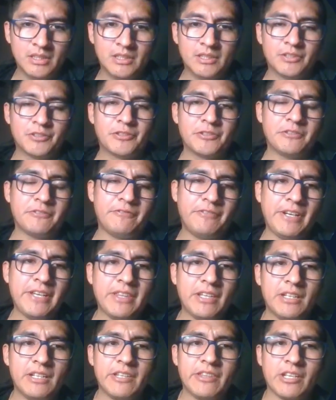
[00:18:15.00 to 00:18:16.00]
So
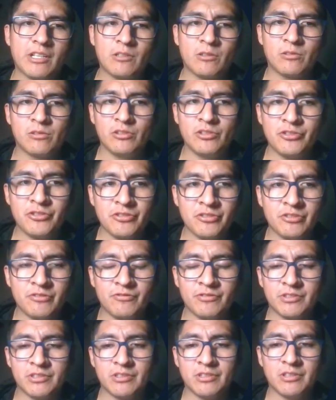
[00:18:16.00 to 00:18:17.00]
finally, the conclusions
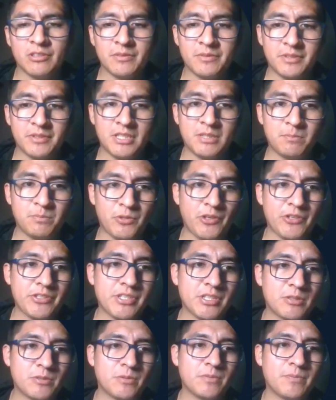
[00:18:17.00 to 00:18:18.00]
for this
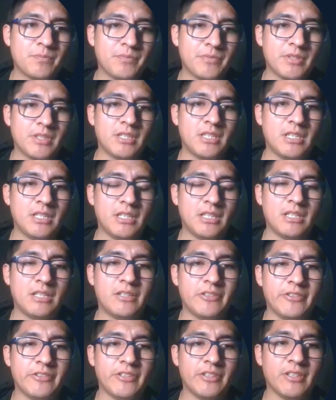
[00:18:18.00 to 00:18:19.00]
project, they
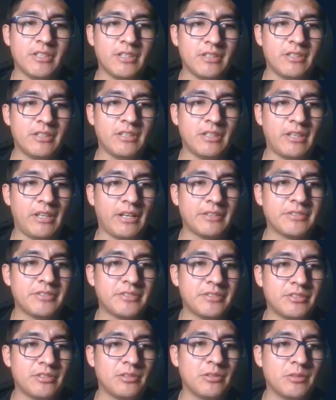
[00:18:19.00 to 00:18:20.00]
are the
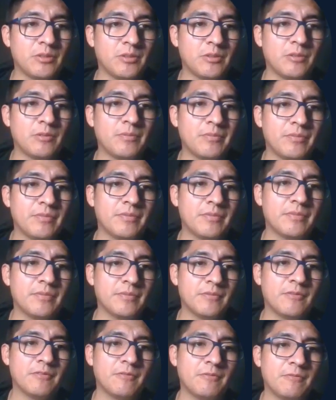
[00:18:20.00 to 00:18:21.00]
next. So
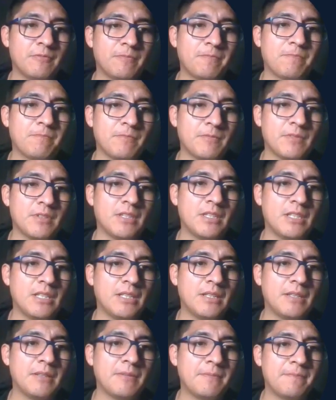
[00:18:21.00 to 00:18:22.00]

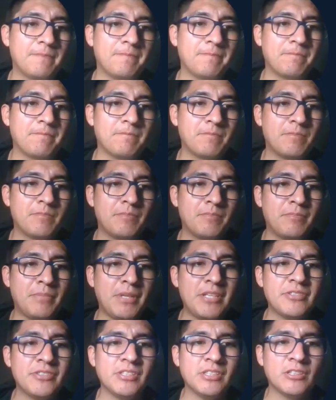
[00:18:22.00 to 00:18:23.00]
the
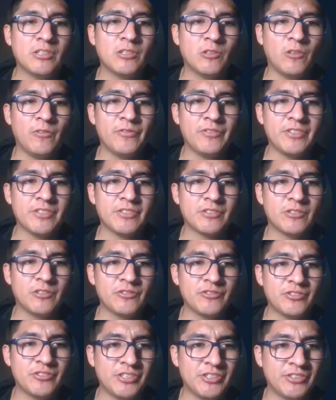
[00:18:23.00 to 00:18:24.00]
pacing
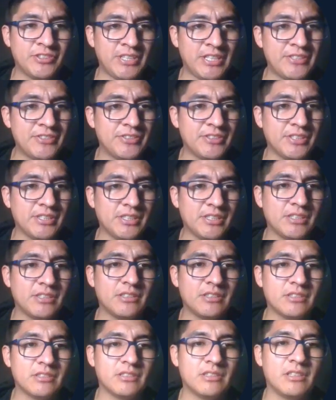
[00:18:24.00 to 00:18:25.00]
consistency
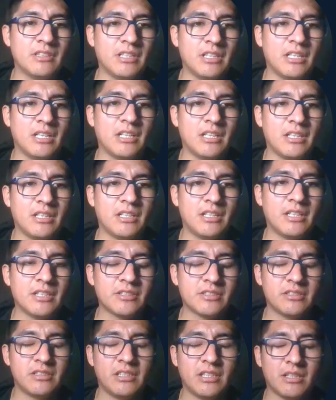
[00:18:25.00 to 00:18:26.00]

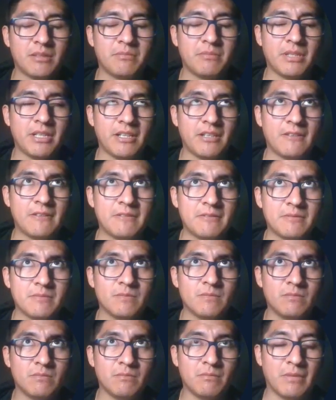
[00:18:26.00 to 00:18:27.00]
as like my
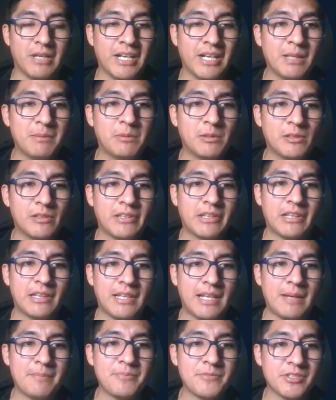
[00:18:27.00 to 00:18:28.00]
variable, the
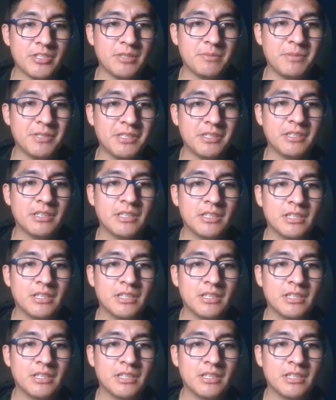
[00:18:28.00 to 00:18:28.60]
lab CB,